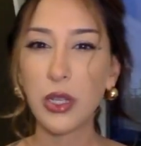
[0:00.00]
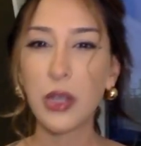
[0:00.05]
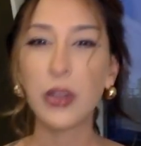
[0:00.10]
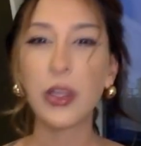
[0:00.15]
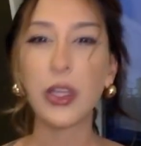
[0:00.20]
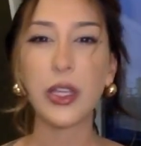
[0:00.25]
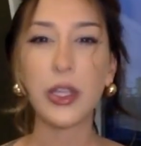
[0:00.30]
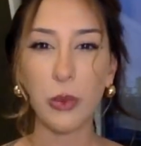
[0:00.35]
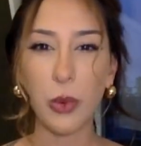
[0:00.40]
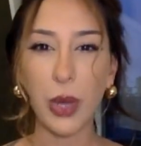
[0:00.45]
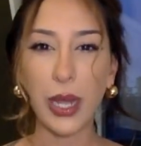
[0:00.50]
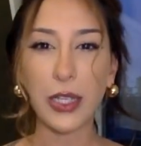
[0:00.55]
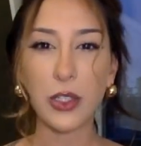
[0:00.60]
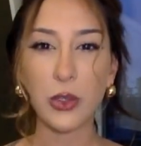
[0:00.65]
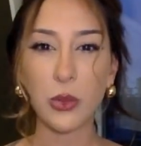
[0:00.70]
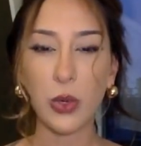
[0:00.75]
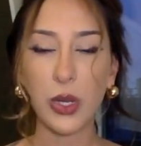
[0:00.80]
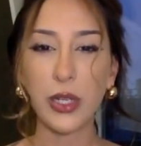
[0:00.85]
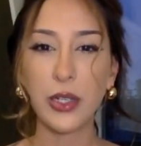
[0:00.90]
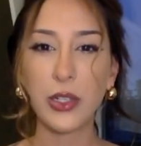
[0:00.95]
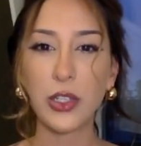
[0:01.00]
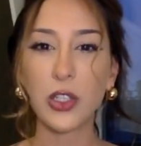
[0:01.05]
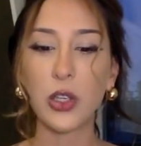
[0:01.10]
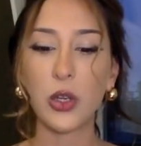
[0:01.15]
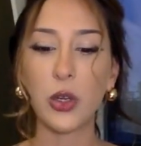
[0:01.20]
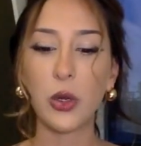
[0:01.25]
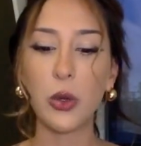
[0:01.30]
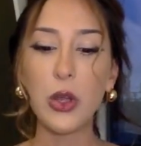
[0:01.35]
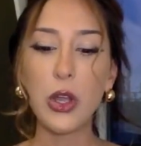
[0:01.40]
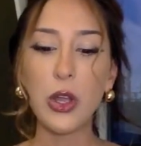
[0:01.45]
The US one.
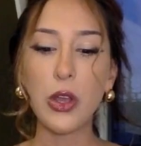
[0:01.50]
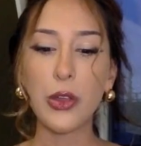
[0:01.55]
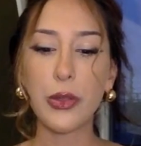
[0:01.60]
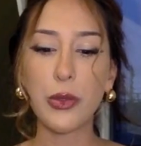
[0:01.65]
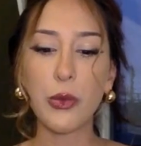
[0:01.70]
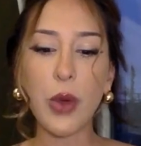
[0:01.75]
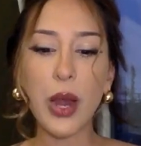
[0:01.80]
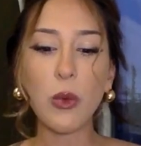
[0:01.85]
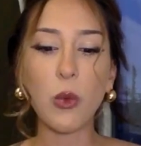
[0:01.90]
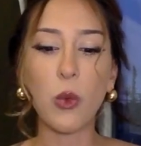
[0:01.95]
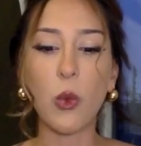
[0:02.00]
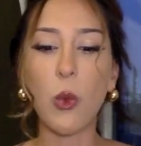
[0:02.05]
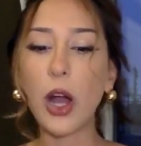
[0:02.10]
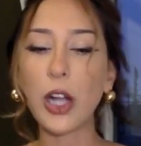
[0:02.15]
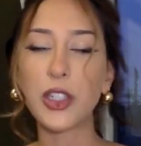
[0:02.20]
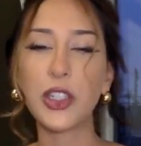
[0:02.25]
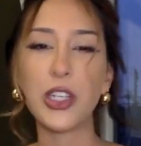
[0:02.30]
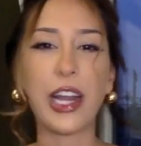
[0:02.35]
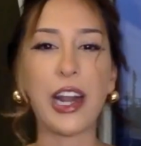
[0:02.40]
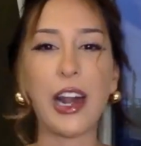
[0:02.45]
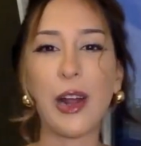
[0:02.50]
So throughout watching it,